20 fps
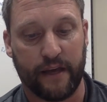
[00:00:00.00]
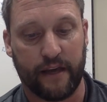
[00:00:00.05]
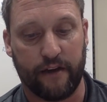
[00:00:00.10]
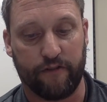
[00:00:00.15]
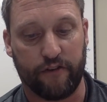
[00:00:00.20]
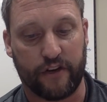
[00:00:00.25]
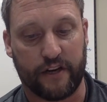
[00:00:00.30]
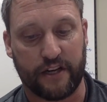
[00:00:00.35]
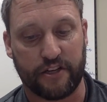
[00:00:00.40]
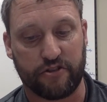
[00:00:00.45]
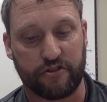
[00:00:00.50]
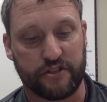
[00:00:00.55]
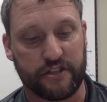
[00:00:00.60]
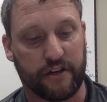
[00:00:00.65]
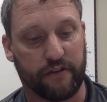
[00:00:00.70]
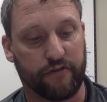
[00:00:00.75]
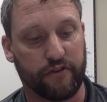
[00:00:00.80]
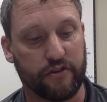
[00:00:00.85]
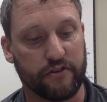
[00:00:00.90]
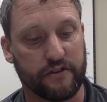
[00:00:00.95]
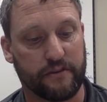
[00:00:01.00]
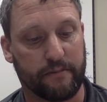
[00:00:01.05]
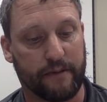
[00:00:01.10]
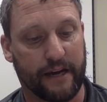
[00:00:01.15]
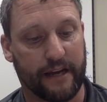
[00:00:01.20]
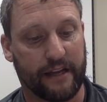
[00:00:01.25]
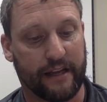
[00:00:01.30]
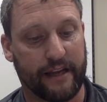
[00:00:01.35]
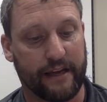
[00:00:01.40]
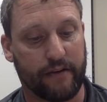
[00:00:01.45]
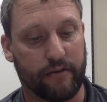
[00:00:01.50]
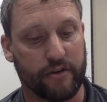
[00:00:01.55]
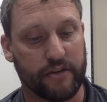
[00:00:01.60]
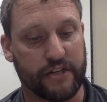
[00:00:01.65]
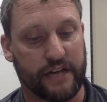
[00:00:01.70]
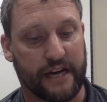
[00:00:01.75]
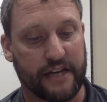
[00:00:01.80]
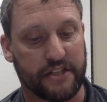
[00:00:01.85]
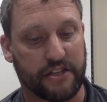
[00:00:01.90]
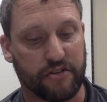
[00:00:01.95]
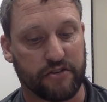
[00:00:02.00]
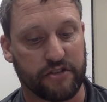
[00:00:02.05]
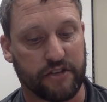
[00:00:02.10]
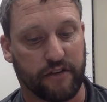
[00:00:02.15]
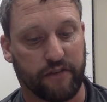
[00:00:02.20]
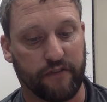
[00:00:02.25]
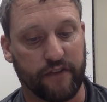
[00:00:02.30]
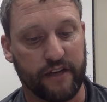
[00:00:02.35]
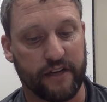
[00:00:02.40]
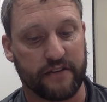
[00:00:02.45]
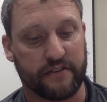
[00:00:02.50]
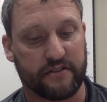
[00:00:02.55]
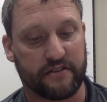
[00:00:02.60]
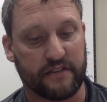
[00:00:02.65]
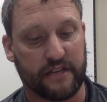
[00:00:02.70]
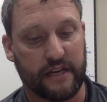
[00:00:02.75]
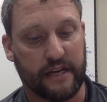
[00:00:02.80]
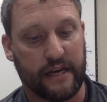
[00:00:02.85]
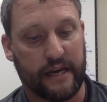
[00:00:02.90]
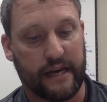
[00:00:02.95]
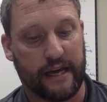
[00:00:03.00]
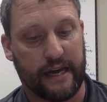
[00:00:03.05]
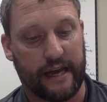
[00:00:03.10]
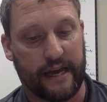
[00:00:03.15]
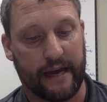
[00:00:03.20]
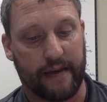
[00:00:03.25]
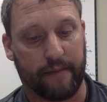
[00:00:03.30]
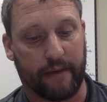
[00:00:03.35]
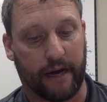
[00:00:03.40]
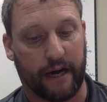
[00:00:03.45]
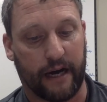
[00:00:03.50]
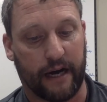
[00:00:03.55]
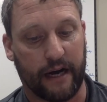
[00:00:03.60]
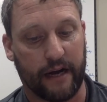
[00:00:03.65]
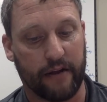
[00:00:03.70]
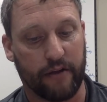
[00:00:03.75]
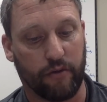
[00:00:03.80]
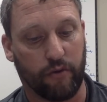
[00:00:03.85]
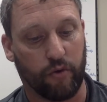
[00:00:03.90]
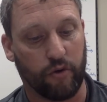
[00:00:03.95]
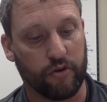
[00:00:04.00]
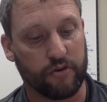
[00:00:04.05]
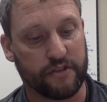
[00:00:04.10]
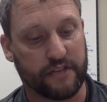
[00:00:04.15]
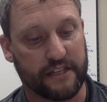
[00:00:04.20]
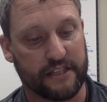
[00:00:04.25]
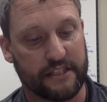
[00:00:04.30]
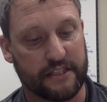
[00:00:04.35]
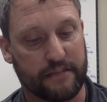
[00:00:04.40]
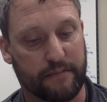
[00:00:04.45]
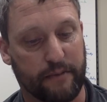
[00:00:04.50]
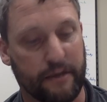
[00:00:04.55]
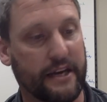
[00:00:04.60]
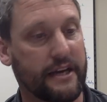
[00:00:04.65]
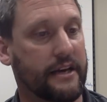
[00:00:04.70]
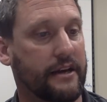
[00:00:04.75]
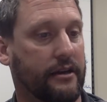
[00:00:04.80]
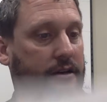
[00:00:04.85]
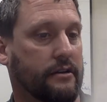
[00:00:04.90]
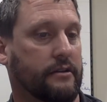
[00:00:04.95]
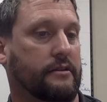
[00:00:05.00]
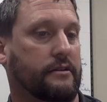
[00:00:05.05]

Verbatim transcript: If you catch yourself using bad language, ask yourself this Am I the words I speak?